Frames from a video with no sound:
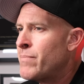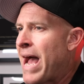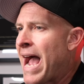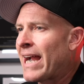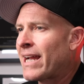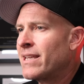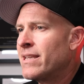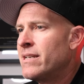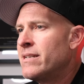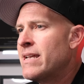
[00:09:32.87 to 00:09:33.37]

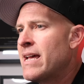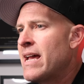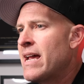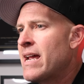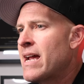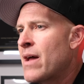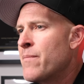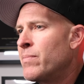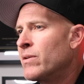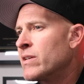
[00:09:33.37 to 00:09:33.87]
Back in the
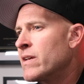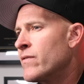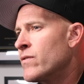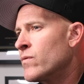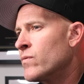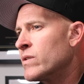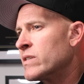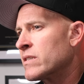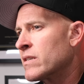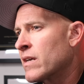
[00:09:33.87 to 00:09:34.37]
day, I believe
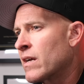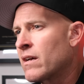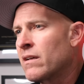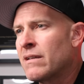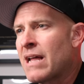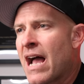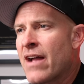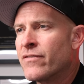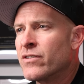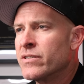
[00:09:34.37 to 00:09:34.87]
it was a
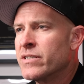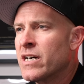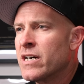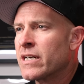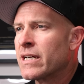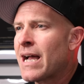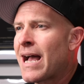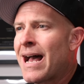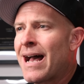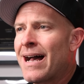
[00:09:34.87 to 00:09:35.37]
Cliver
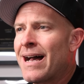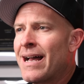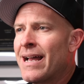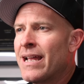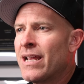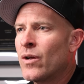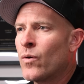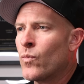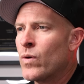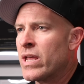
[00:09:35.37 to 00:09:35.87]
Dunk
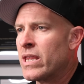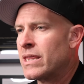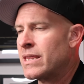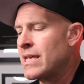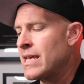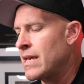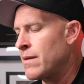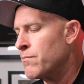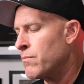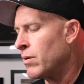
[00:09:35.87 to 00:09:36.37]
high with
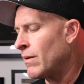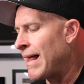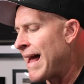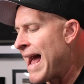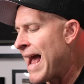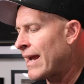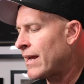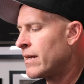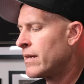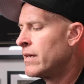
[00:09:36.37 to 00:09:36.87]
the
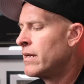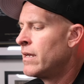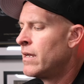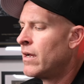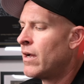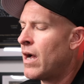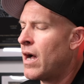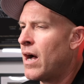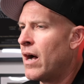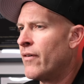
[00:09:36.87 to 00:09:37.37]
black
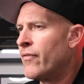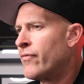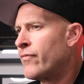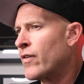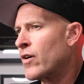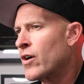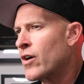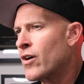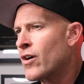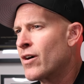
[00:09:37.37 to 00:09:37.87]

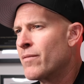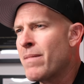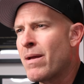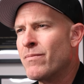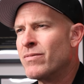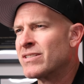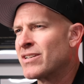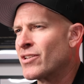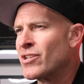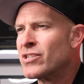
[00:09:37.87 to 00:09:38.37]
fur,
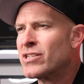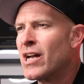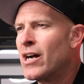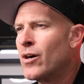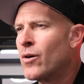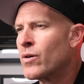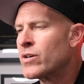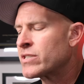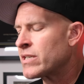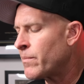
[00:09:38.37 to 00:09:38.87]
maybe it was on the
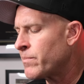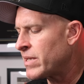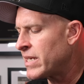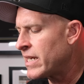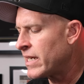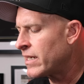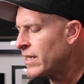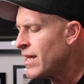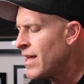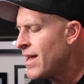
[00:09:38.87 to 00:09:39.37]
toe or
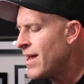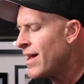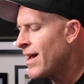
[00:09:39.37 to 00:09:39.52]
something.